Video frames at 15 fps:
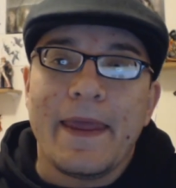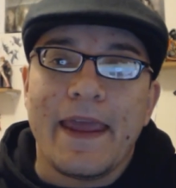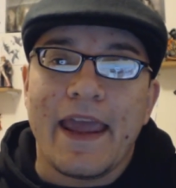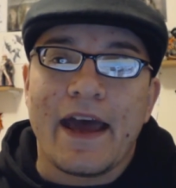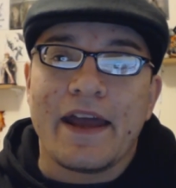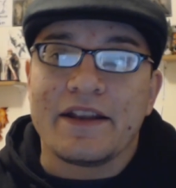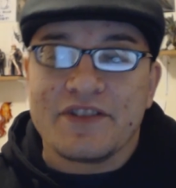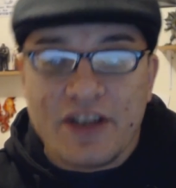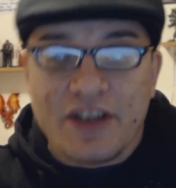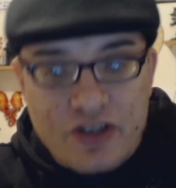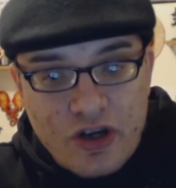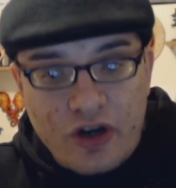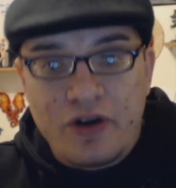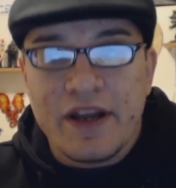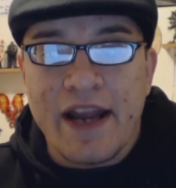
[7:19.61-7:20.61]
And it's like
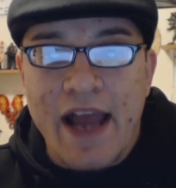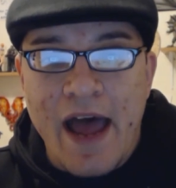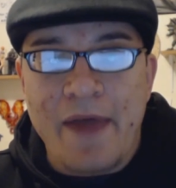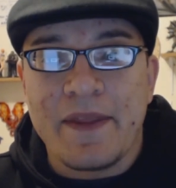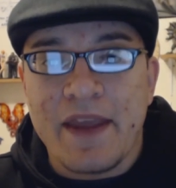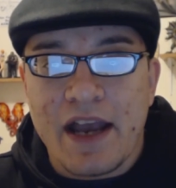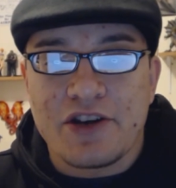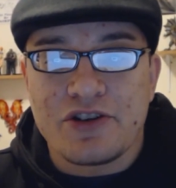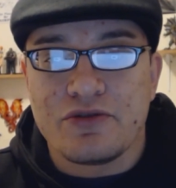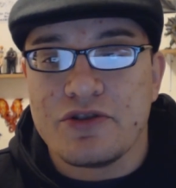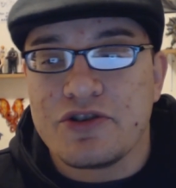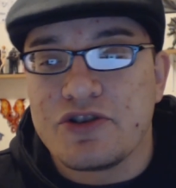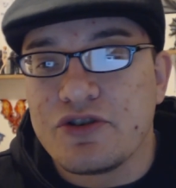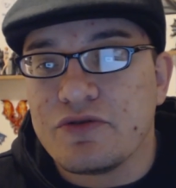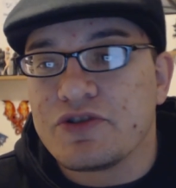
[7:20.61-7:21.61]
turning on the extra
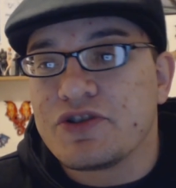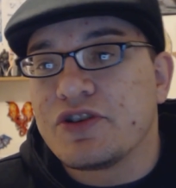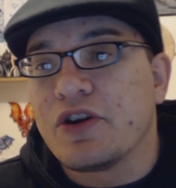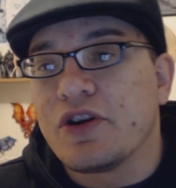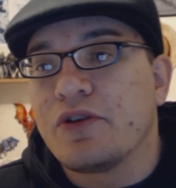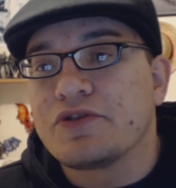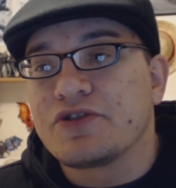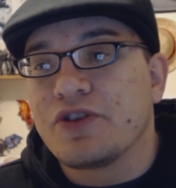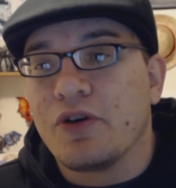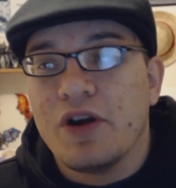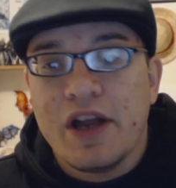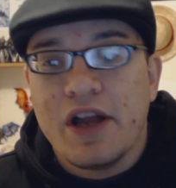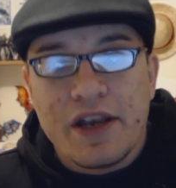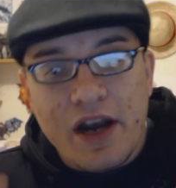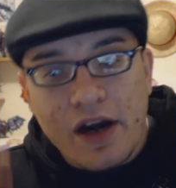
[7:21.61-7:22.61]
juice, you know. So
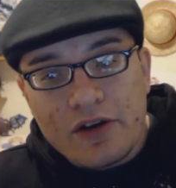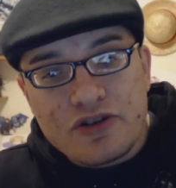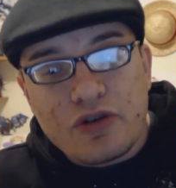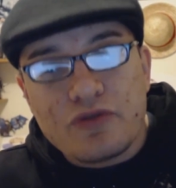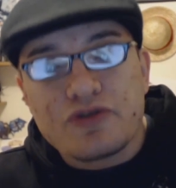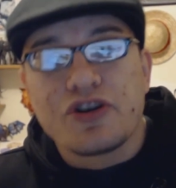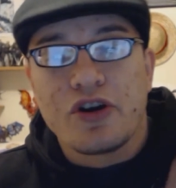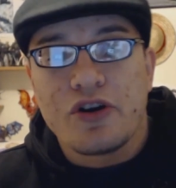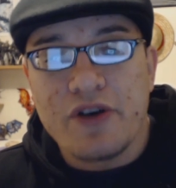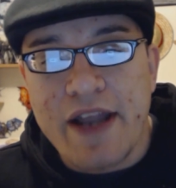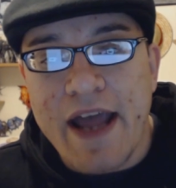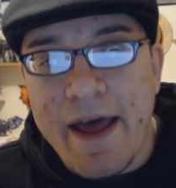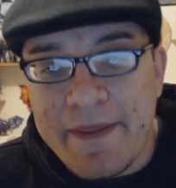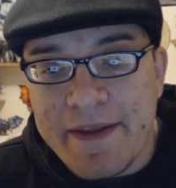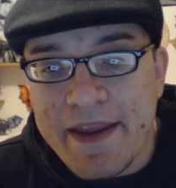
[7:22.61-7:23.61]
Naruto turned
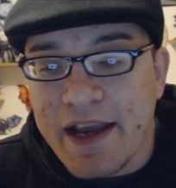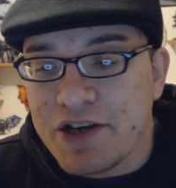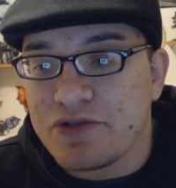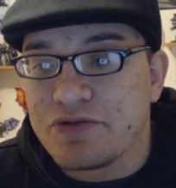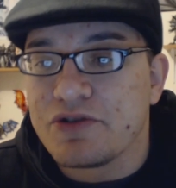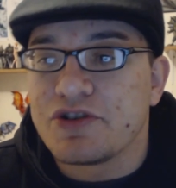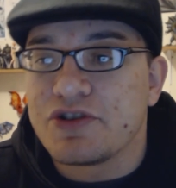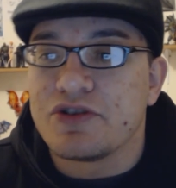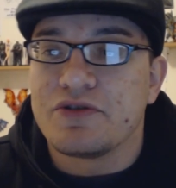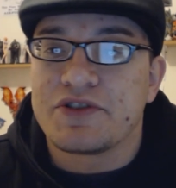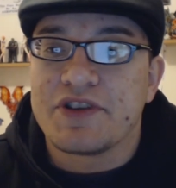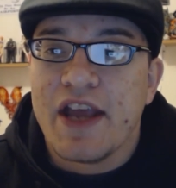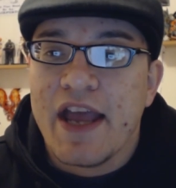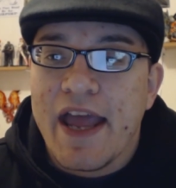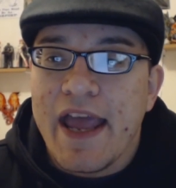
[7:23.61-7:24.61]
on the extra
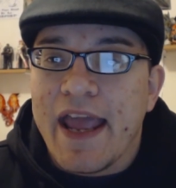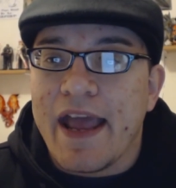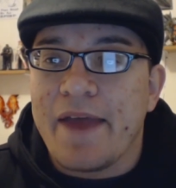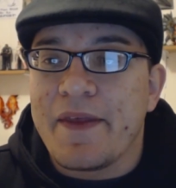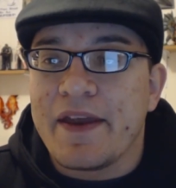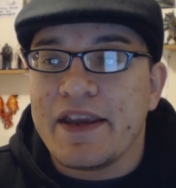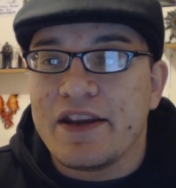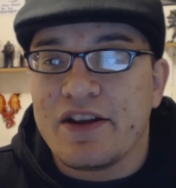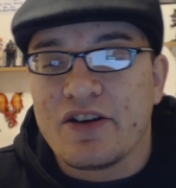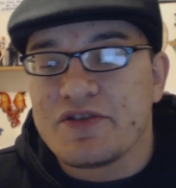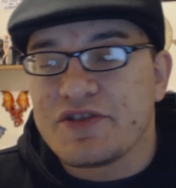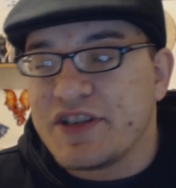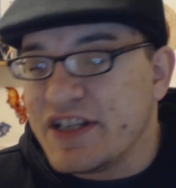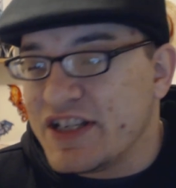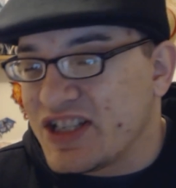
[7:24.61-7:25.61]
juice. And then he
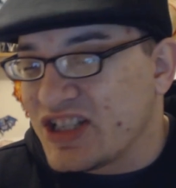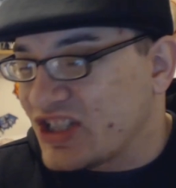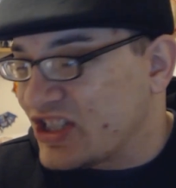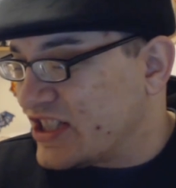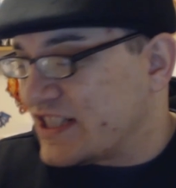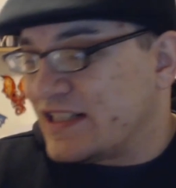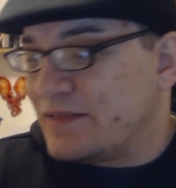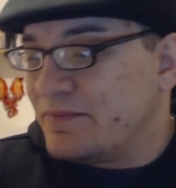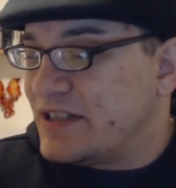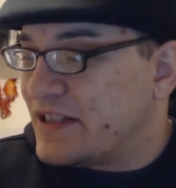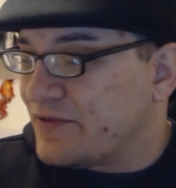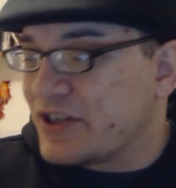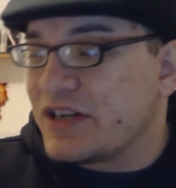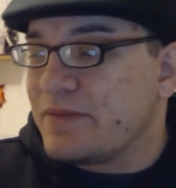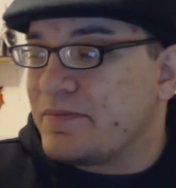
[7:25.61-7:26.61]
goes and he's just like, I'm
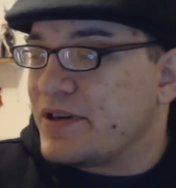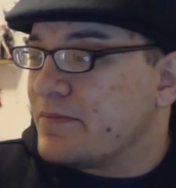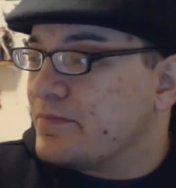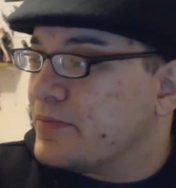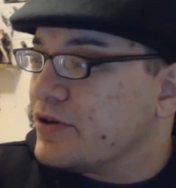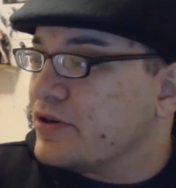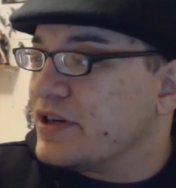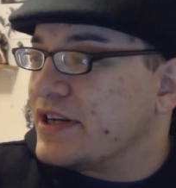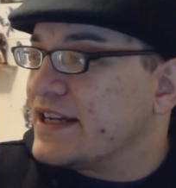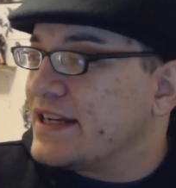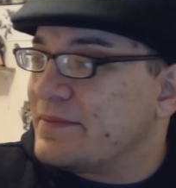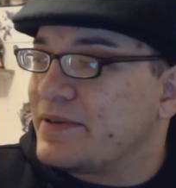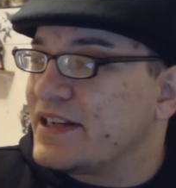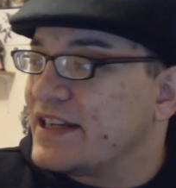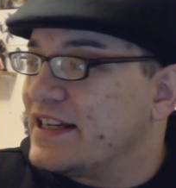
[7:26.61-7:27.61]
never going to be a burden to
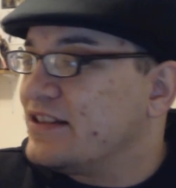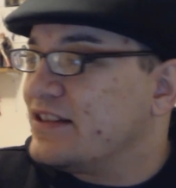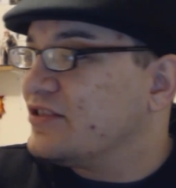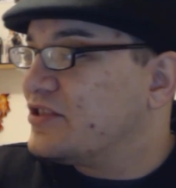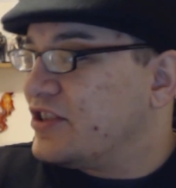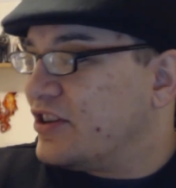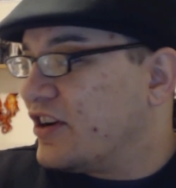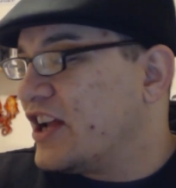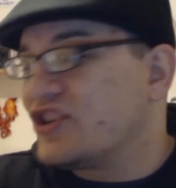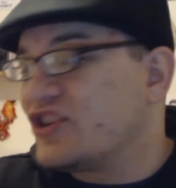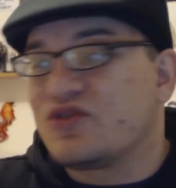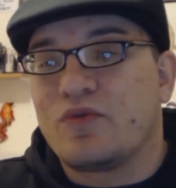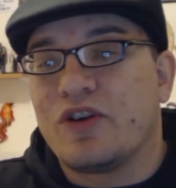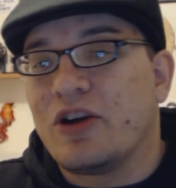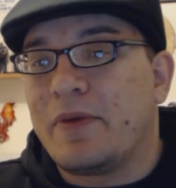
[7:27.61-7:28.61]
anybody else. You know, and I
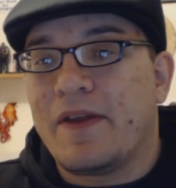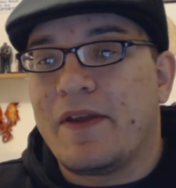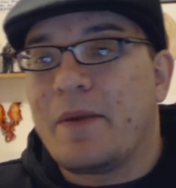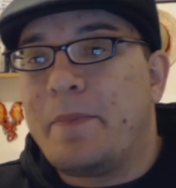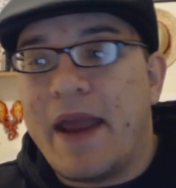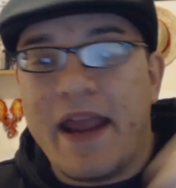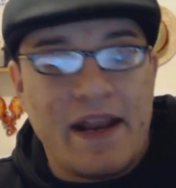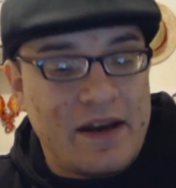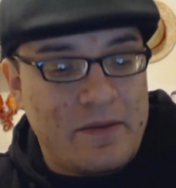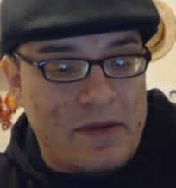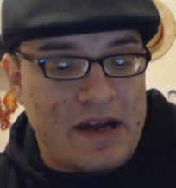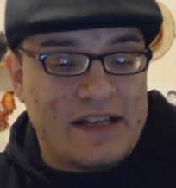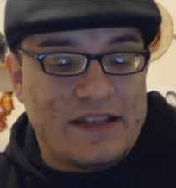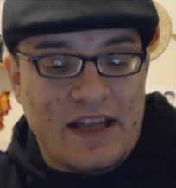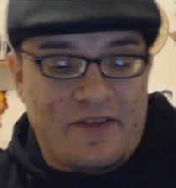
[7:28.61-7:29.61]
swear by the pain in
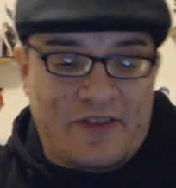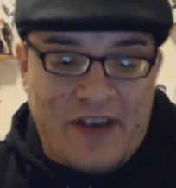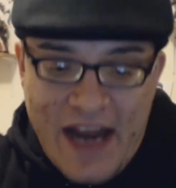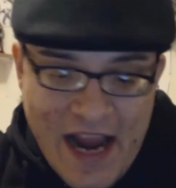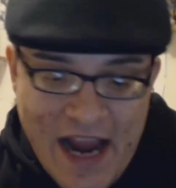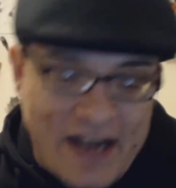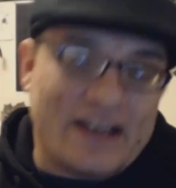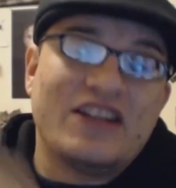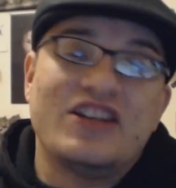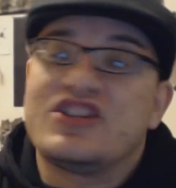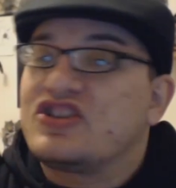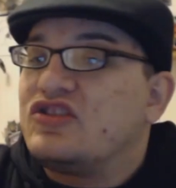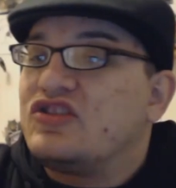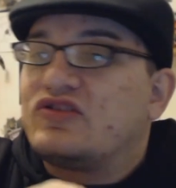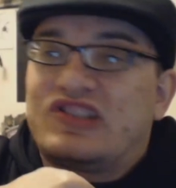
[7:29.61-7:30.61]
my left hand. And he
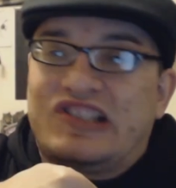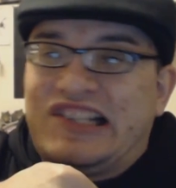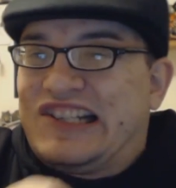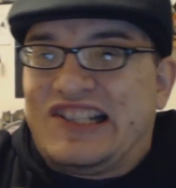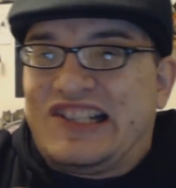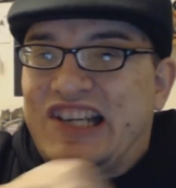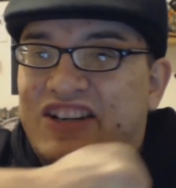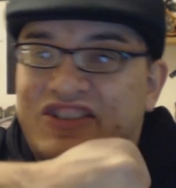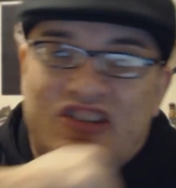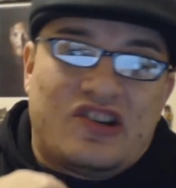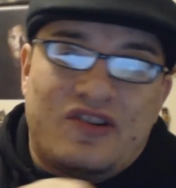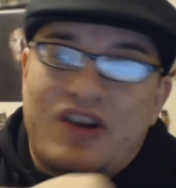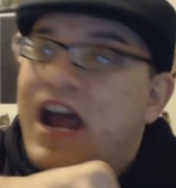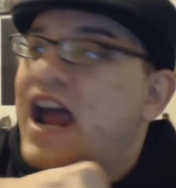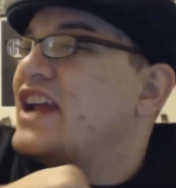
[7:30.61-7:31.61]
just goes, takes a
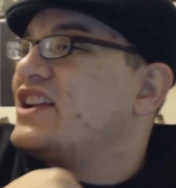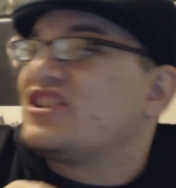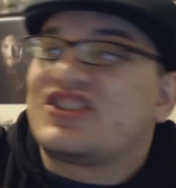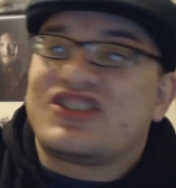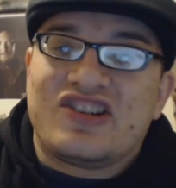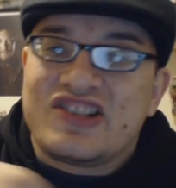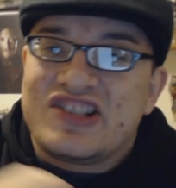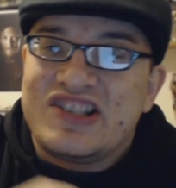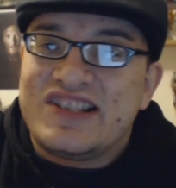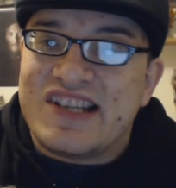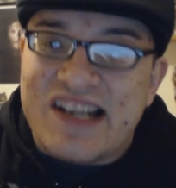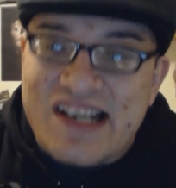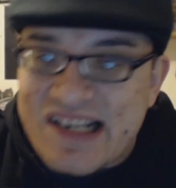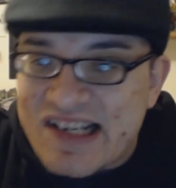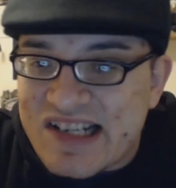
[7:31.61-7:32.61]
kunai and just starts
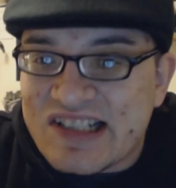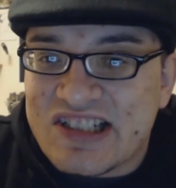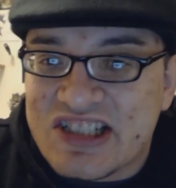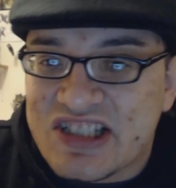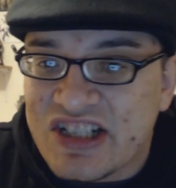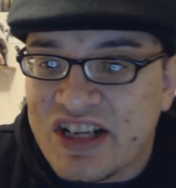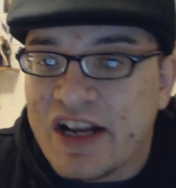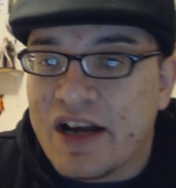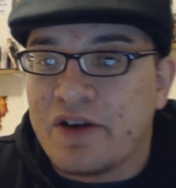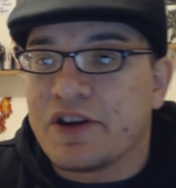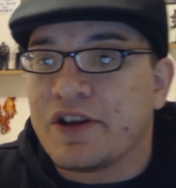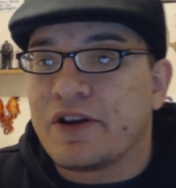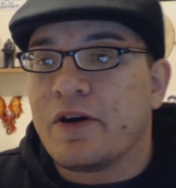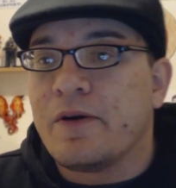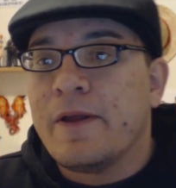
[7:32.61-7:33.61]
digging that shit out,
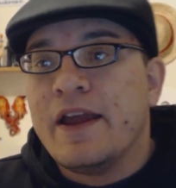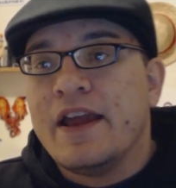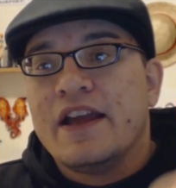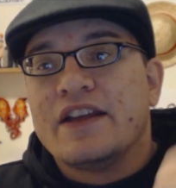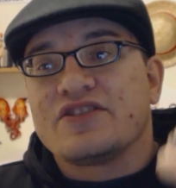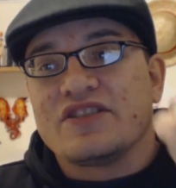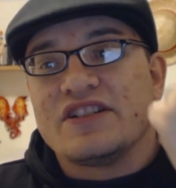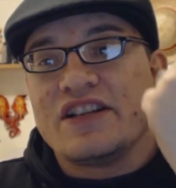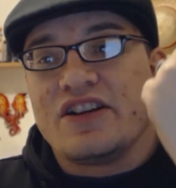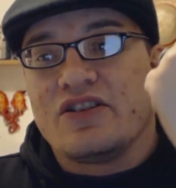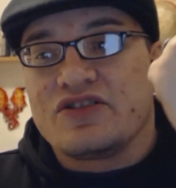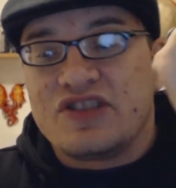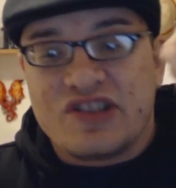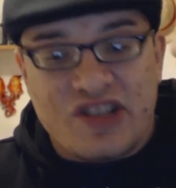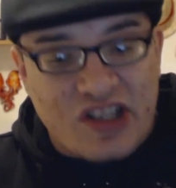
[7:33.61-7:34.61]
you know. So then he
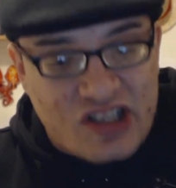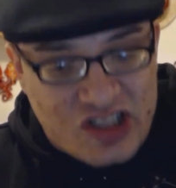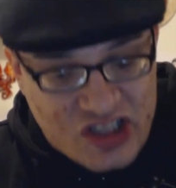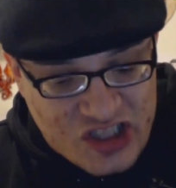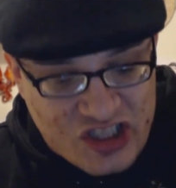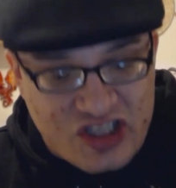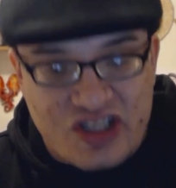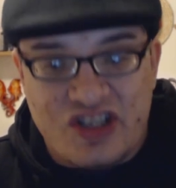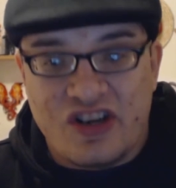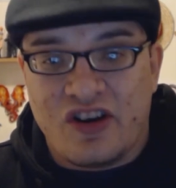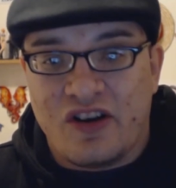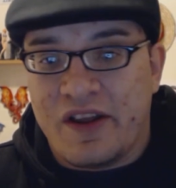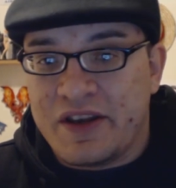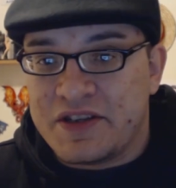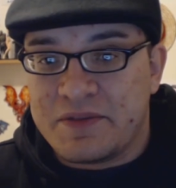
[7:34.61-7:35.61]
goes and he's like, you
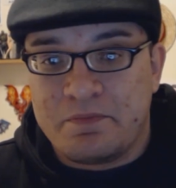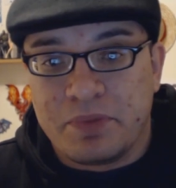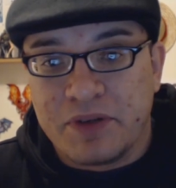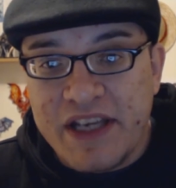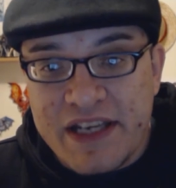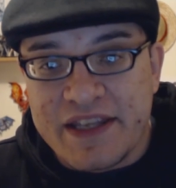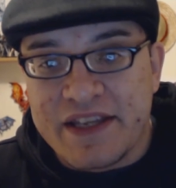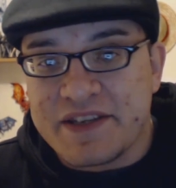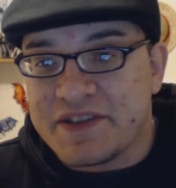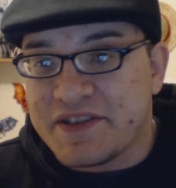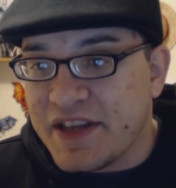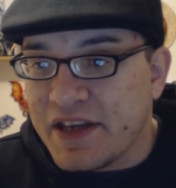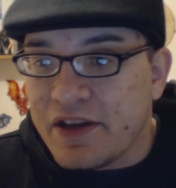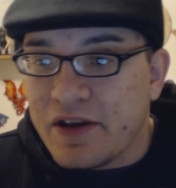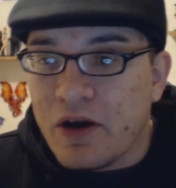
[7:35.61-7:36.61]
know, and he's bleeding this
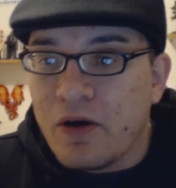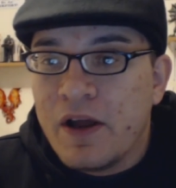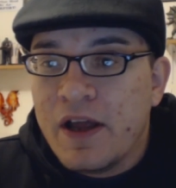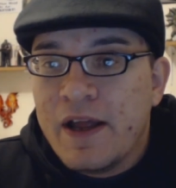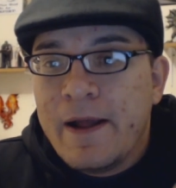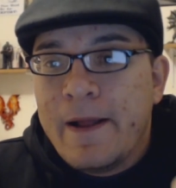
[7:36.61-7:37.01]
thing, you know.